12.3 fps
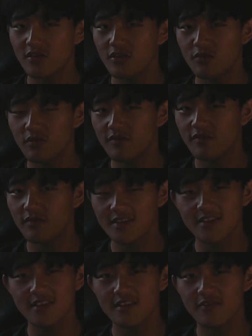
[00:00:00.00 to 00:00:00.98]
to deal with
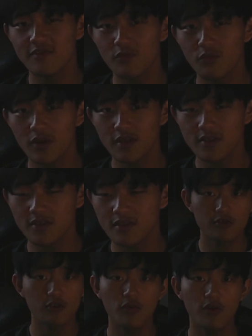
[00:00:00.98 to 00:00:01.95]
things in different ways.
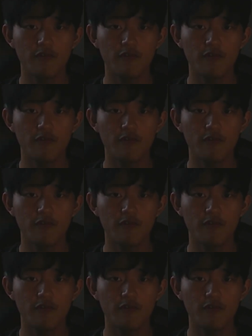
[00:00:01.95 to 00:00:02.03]
I'm sure